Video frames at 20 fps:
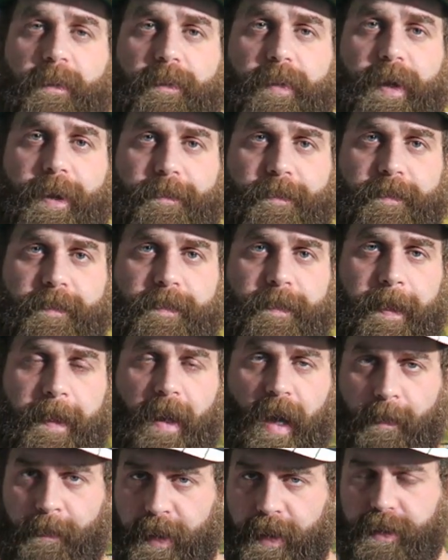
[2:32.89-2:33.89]
something.
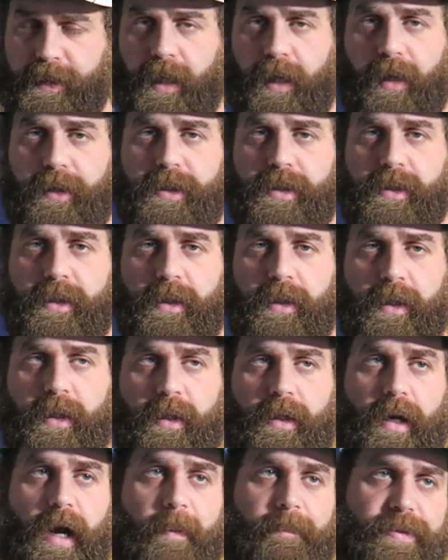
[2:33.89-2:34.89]
I'm an adult.
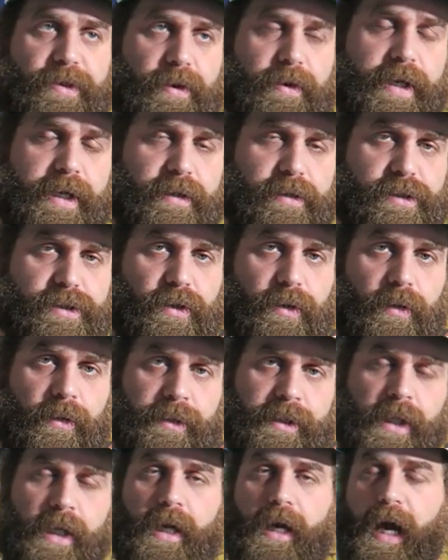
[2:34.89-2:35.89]
I'm 30 years
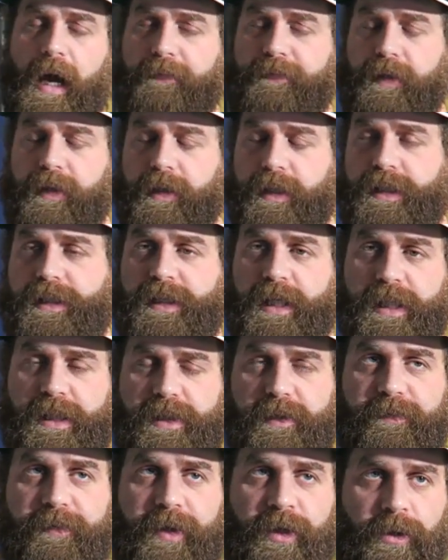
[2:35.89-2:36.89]
old. I have a good
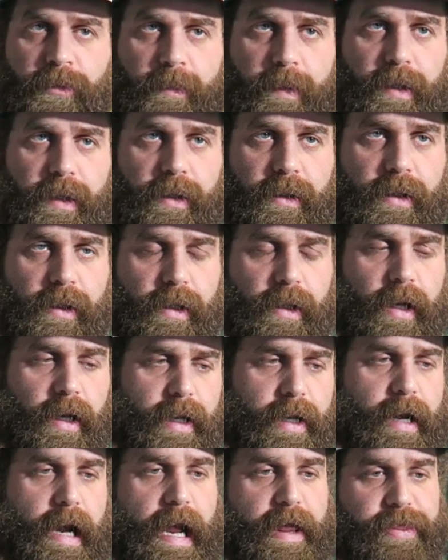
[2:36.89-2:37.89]
sense of humor.
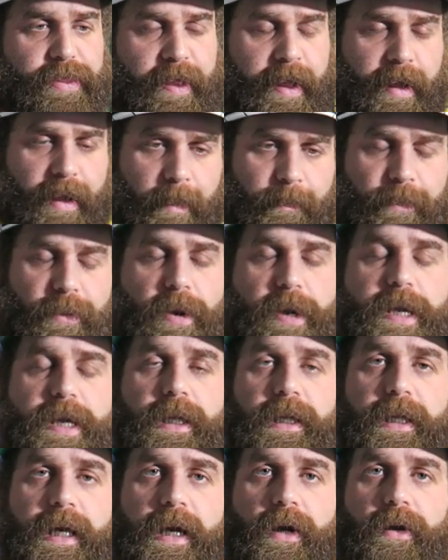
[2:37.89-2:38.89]
I think I'm pretty
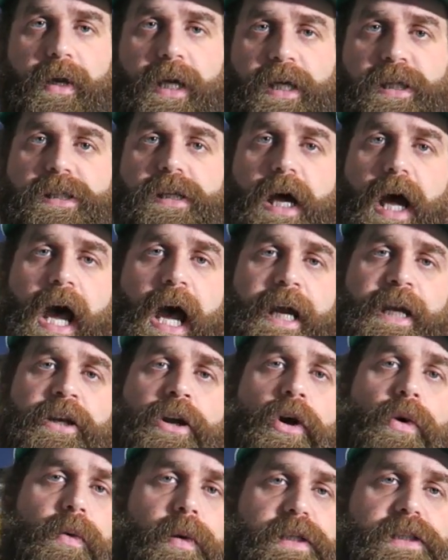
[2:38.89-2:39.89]
hilarious. I
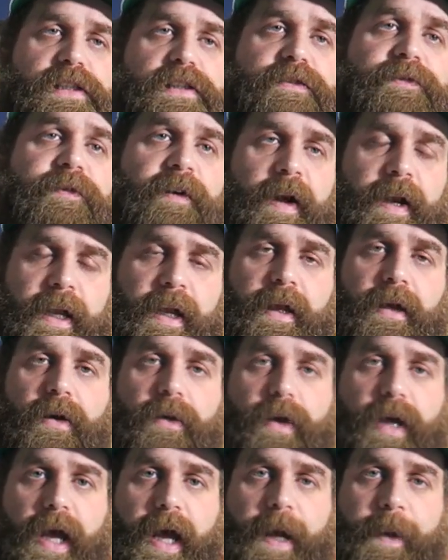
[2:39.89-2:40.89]
know what's funny,
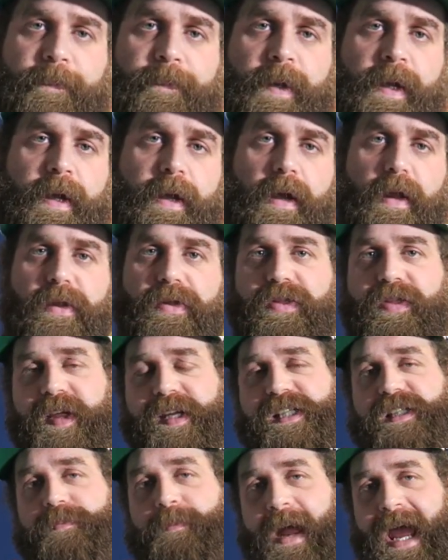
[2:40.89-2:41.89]
okay?
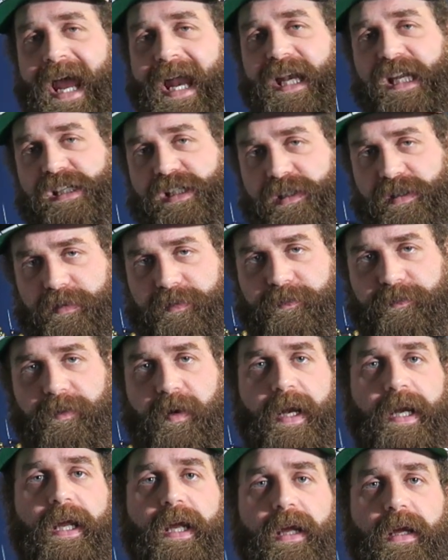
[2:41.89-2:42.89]
This man is
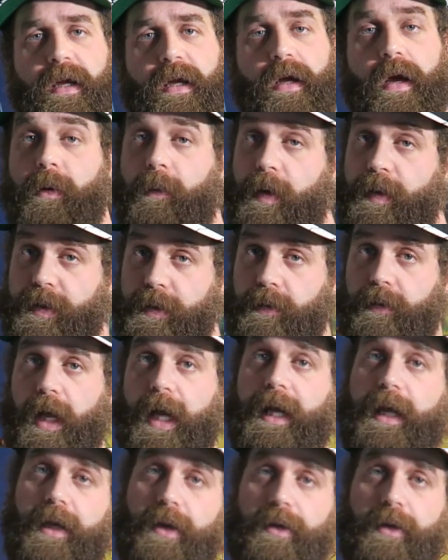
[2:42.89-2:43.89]
funny. Whether you
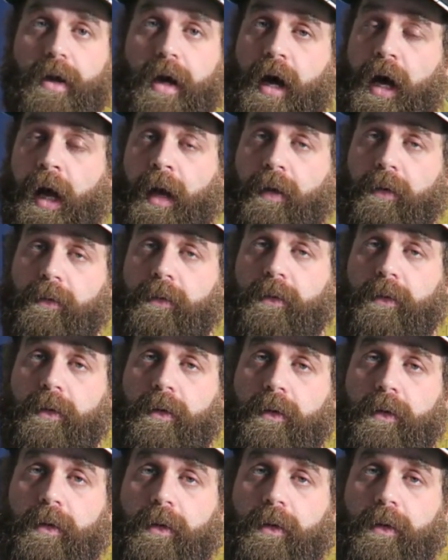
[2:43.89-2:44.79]
like it or not,